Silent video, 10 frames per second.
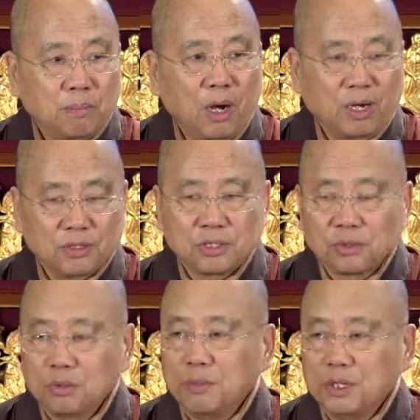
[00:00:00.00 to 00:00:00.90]
parts,
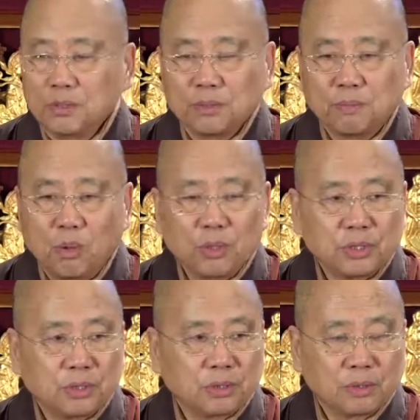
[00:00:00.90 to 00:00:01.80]
two major
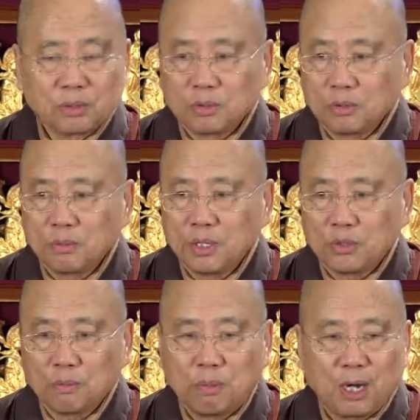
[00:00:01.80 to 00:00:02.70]
portions, or two
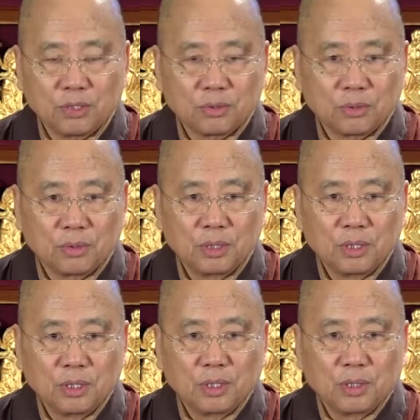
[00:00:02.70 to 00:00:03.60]
major parts, or
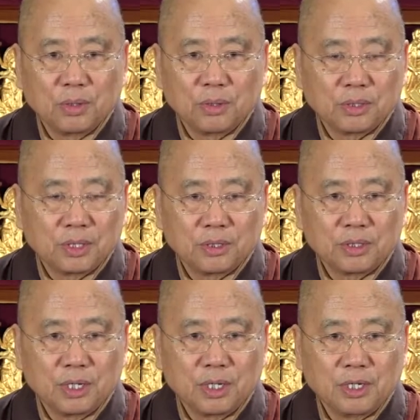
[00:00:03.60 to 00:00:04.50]
you can
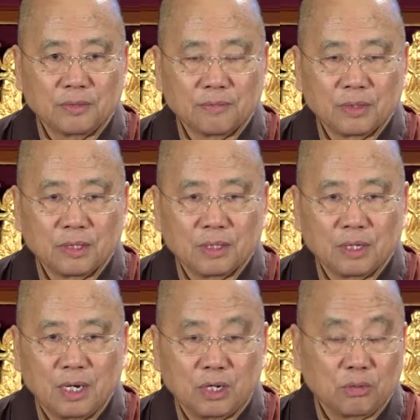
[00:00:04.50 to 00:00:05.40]
say,
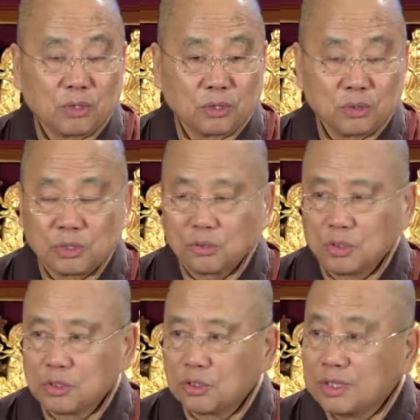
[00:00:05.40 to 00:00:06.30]
I don't want to use the
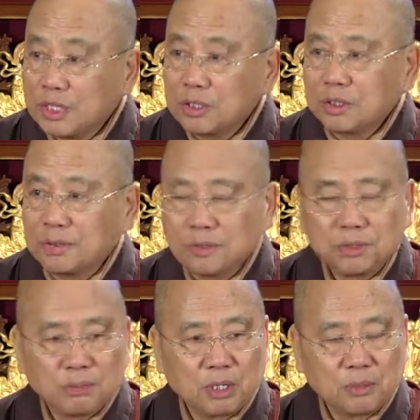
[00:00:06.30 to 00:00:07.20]
word
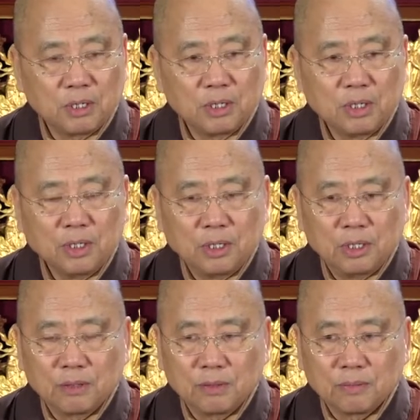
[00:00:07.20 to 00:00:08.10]
traditions, maybe
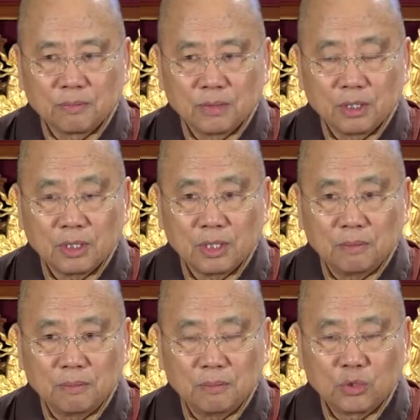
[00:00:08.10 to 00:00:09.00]
in
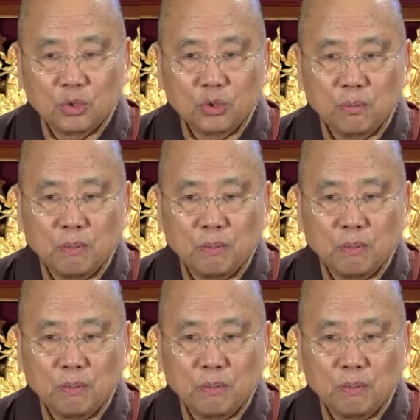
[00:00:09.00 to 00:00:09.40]
two